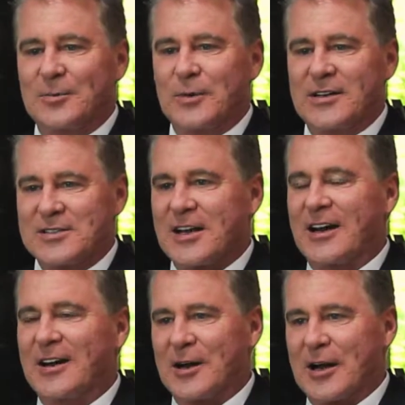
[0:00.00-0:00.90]
we
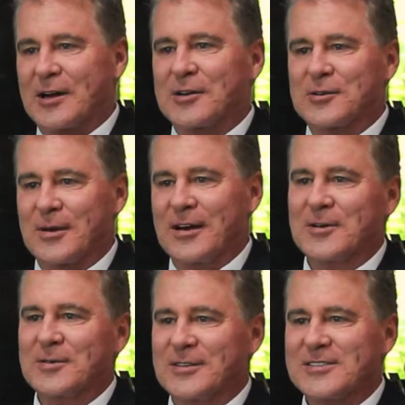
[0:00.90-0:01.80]
decided on Dr.
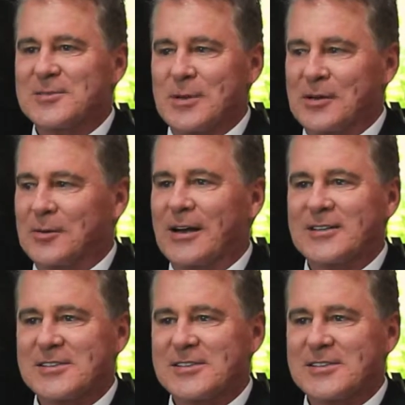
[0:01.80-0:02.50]
Terino, and it's been great